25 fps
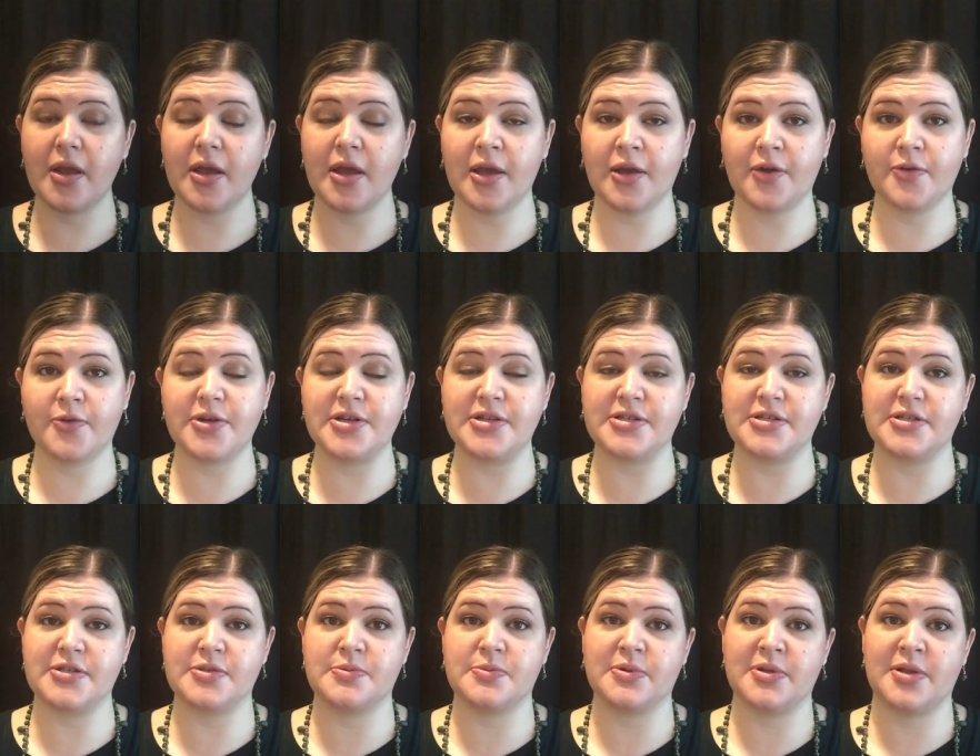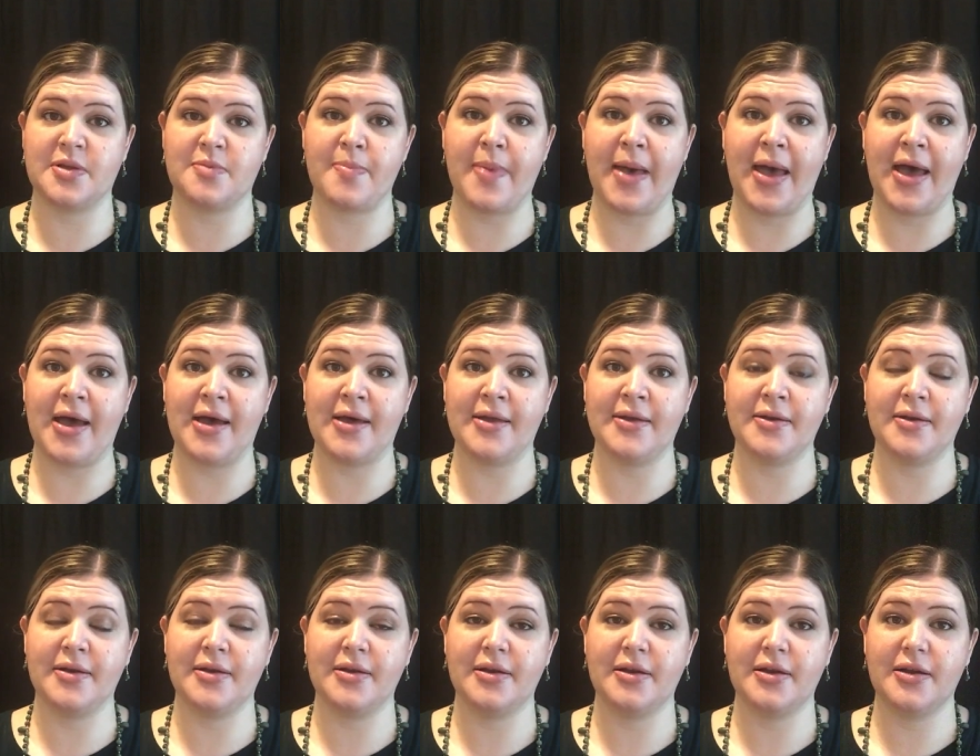it creases really
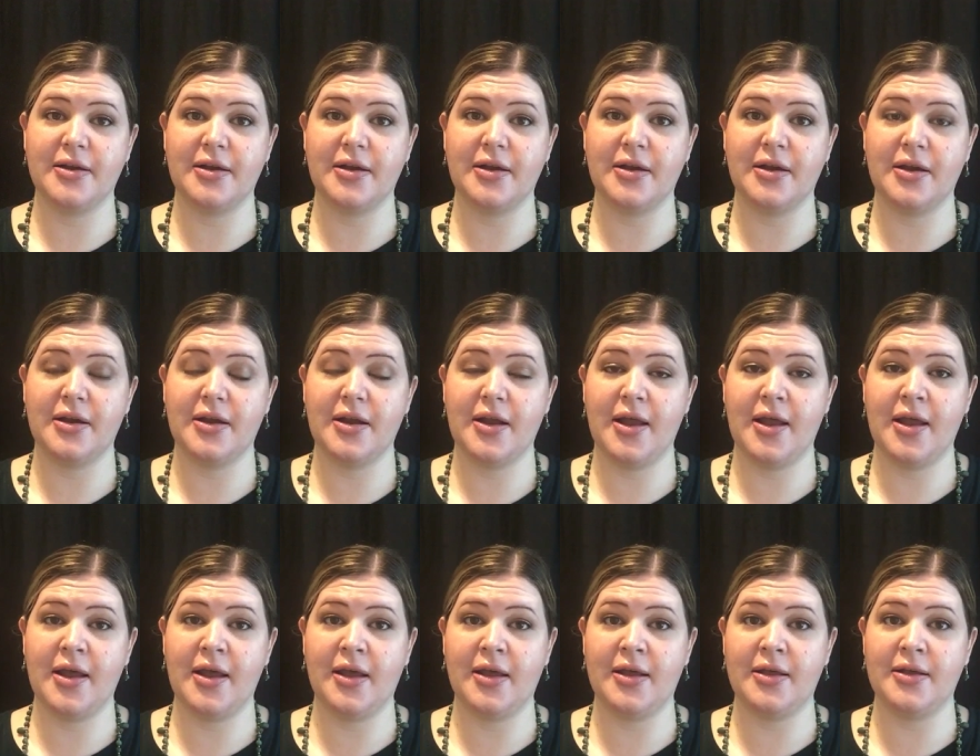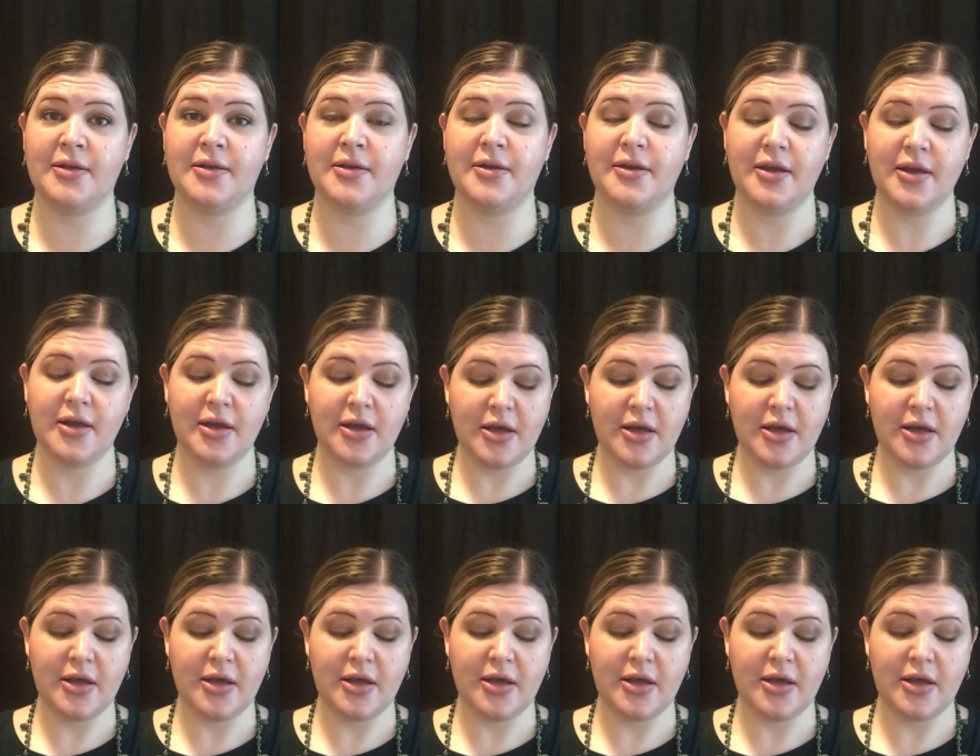bad. And